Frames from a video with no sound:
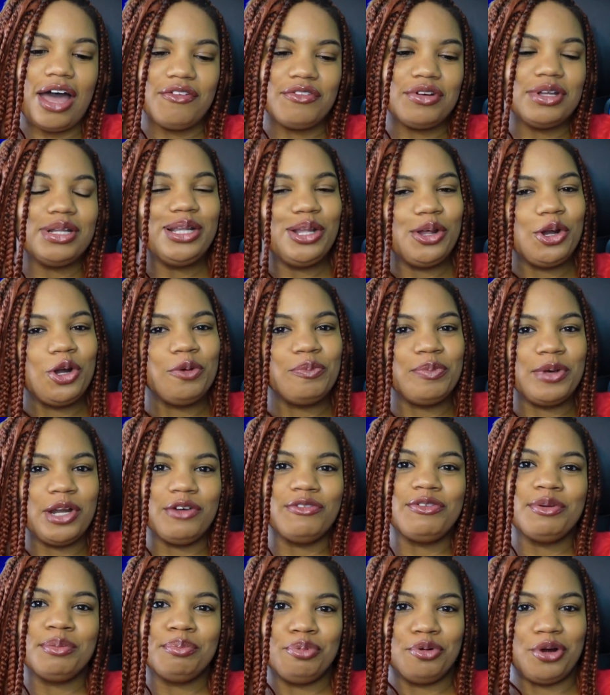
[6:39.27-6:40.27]
have a little bit
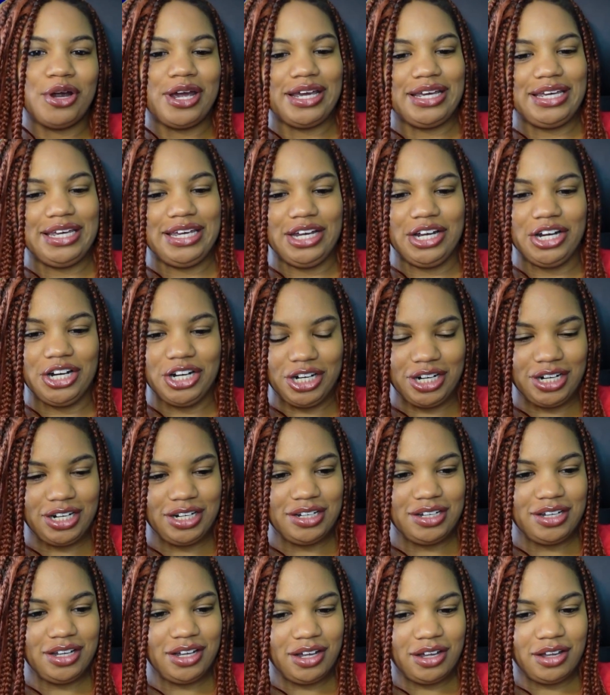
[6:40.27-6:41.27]
of a break here?
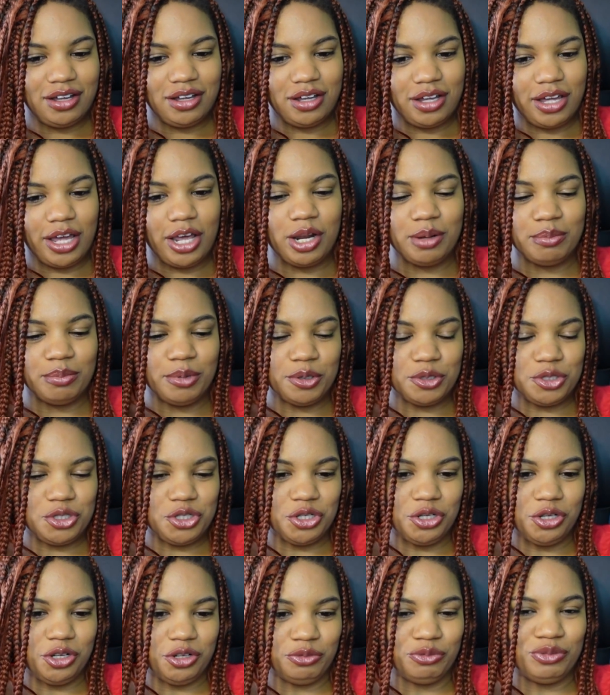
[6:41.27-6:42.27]
An
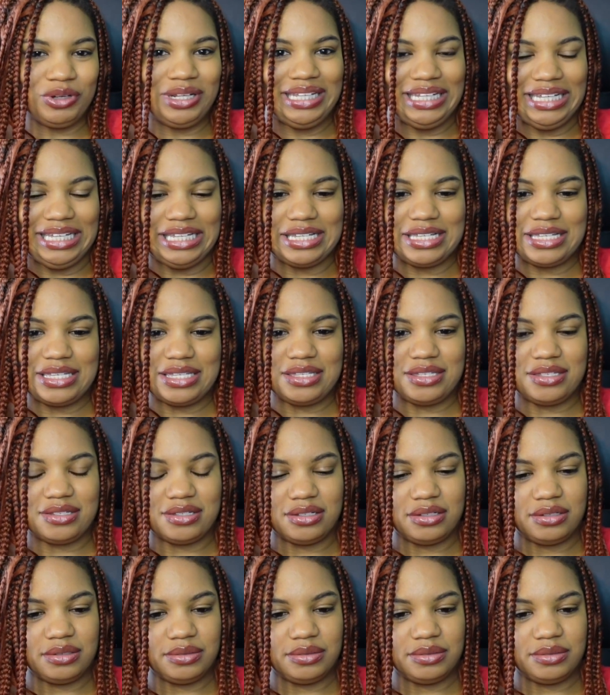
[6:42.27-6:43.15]
emotional release.